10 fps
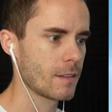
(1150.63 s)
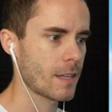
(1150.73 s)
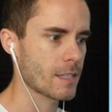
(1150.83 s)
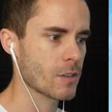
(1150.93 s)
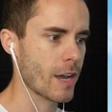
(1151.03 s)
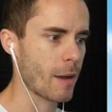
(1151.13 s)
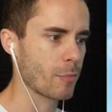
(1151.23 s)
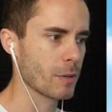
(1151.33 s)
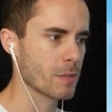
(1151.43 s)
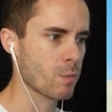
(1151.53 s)
That's not how
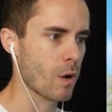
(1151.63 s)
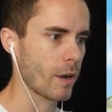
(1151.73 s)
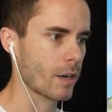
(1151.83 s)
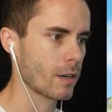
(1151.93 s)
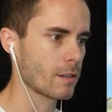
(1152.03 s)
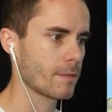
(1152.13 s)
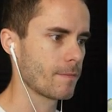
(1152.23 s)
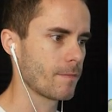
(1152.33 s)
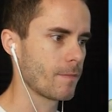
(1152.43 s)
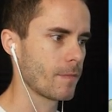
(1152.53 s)
blimps work.
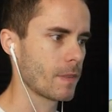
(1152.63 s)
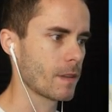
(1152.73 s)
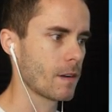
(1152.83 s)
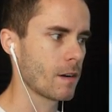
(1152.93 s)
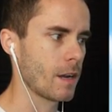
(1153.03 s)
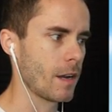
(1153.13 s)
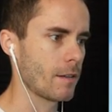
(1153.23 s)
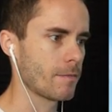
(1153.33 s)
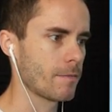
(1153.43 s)
Alright.